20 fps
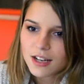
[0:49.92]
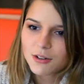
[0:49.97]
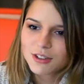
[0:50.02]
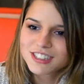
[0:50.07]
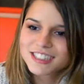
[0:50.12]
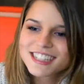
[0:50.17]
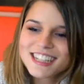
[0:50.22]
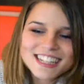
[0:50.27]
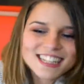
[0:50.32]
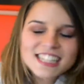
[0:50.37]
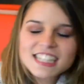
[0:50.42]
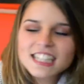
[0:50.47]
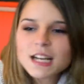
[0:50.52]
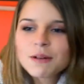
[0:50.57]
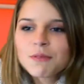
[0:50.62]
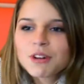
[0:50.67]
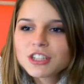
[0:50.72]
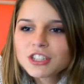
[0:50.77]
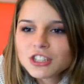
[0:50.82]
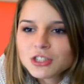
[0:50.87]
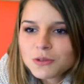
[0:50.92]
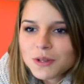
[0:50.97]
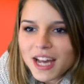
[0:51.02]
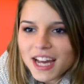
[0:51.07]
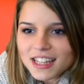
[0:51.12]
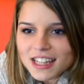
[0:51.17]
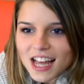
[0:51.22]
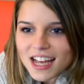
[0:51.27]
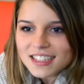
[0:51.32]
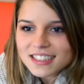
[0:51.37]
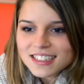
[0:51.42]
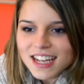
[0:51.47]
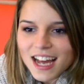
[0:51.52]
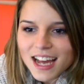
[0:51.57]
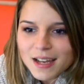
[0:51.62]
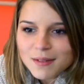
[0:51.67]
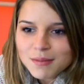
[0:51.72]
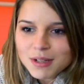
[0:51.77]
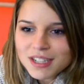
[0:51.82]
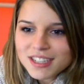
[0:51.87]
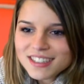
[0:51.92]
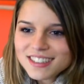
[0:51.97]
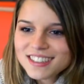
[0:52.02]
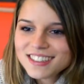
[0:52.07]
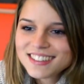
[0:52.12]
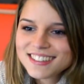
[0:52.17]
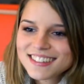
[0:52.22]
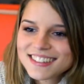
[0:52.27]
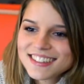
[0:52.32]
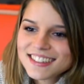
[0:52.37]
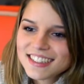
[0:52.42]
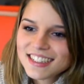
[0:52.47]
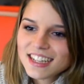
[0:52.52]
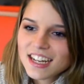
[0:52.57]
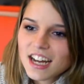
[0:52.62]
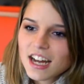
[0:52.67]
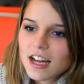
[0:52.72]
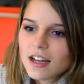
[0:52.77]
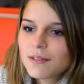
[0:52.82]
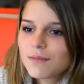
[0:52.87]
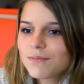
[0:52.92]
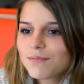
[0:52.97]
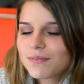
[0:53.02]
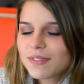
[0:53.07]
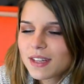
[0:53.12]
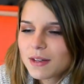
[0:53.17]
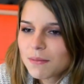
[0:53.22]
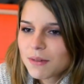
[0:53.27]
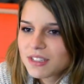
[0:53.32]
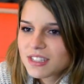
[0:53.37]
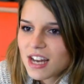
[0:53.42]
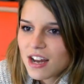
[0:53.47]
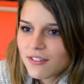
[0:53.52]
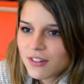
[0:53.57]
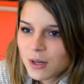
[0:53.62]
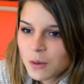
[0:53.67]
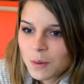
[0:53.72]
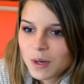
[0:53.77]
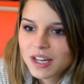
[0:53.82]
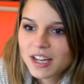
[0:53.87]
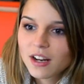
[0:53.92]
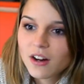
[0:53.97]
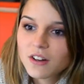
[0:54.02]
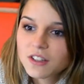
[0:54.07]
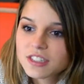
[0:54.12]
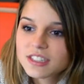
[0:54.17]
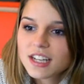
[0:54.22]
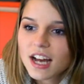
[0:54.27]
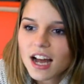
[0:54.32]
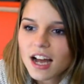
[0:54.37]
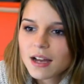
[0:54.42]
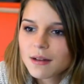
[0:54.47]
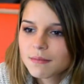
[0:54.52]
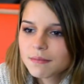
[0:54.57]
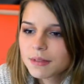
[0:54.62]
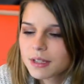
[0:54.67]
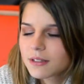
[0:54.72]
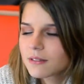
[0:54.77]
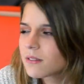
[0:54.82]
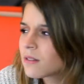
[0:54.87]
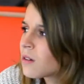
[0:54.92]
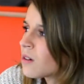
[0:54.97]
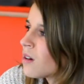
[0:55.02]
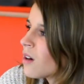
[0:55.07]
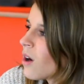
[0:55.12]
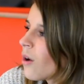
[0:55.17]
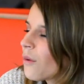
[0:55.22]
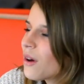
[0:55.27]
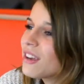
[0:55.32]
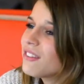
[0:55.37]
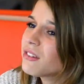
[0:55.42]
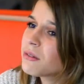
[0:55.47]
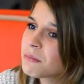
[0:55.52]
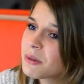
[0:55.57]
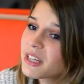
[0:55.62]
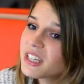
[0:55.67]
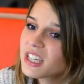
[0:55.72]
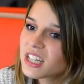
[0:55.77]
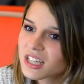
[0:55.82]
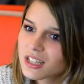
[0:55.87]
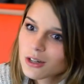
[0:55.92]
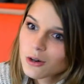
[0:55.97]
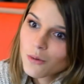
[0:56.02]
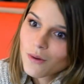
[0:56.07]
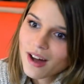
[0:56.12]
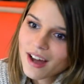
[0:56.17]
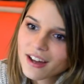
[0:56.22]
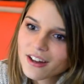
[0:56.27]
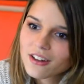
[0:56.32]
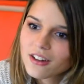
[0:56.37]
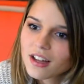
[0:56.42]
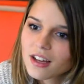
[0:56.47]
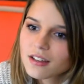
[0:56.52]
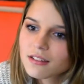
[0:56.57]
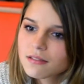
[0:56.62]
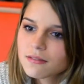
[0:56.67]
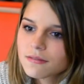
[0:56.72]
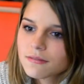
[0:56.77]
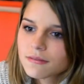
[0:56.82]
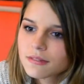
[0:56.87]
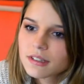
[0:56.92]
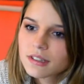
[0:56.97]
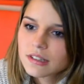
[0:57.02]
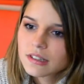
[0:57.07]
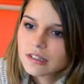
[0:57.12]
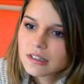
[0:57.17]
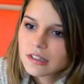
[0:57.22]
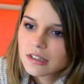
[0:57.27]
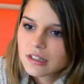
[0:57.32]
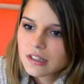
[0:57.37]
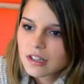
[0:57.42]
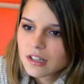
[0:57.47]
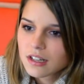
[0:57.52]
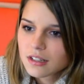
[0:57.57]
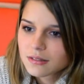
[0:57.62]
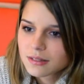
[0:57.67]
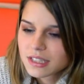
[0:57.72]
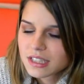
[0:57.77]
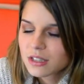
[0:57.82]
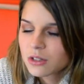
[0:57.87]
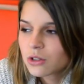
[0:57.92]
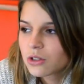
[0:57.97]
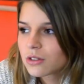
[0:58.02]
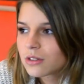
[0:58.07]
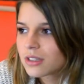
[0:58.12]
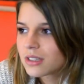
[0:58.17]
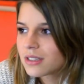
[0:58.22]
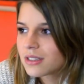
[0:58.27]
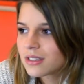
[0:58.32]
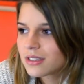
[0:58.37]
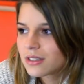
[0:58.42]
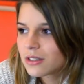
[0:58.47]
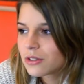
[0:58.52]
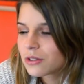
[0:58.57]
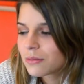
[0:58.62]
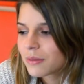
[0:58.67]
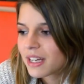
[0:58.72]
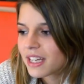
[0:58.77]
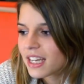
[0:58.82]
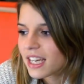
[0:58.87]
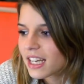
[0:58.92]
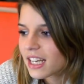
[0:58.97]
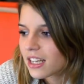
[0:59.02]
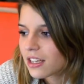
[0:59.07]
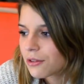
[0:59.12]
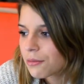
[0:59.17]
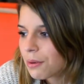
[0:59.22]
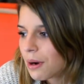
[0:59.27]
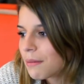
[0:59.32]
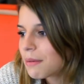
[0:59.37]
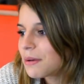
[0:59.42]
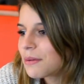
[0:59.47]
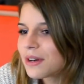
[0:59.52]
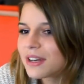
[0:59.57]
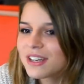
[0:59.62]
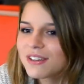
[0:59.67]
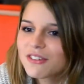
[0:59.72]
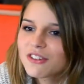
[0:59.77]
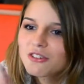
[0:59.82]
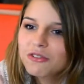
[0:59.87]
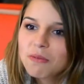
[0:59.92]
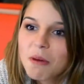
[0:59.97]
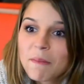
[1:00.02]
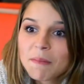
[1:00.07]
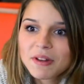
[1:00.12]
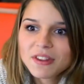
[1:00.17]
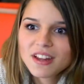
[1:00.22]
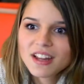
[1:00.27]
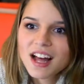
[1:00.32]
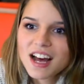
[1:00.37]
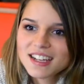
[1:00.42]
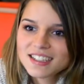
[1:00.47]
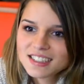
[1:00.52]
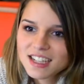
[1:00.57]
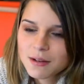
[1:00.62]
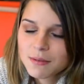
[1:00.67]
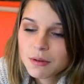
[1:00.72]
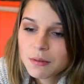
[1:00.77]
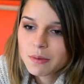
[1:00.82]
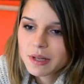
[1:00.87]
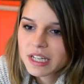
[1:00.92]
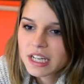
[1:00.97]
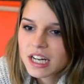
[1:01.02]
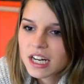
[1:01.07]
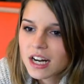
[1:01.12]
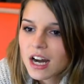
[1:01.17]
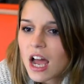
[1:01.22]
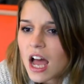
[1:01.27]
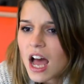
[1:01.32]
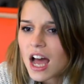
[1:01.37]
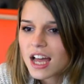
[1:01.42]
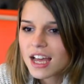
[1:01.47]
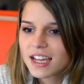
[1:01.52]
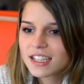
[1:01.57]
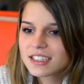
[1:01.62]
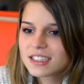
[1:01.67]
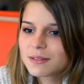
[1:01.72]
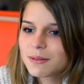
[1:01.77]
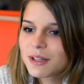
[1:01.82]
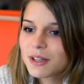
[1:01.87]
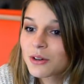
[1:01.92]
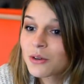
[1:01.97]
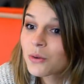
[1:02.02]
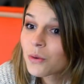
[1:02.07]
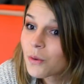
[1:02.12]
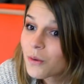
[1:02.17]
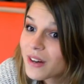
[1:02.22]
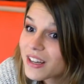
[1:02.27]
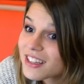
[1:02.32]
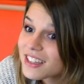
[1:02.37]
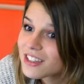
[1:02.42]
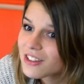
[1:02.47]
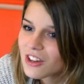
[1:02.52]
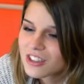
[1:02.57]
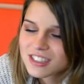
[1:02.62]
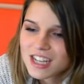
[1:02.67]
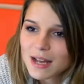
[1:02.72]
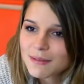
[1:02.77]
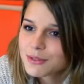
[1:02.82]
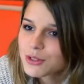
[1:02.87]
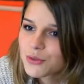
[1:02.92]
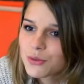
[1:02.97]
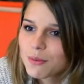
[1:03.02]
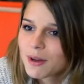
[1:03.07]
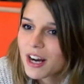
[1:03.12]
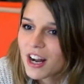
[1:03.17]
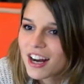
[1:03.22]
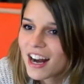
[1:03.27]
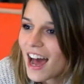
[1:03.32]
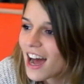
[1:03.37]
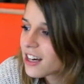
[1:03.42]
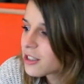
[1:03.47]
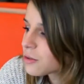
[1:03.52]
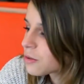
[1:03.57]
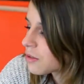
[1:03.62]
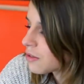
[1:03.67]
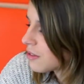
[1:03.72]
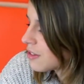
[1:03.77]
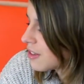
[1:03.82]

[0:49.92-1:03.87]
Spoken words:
Wasn't that the same waitress we had last time? They must have her working all the time, but we haven't been here in a while. I mean, who am I kidding? You probably wouldn't even remember the last time been here. It's been a really long time since we've been on actual...